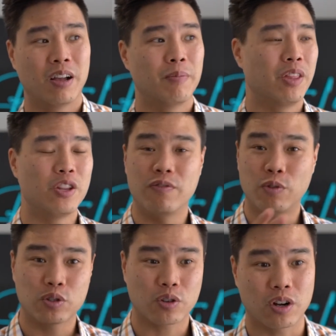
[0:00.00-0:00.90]
But then you've
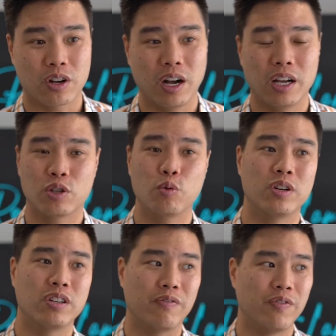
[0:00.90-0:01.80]
also got guys who are
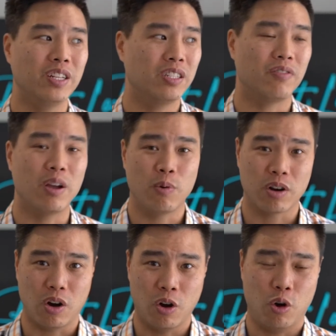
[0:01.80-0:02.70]
defensive. They want to
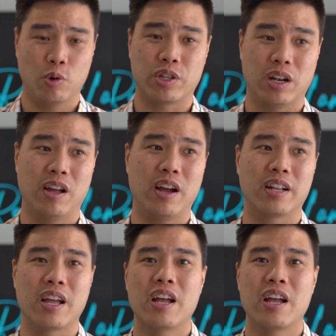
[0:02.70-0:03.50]
hold the line.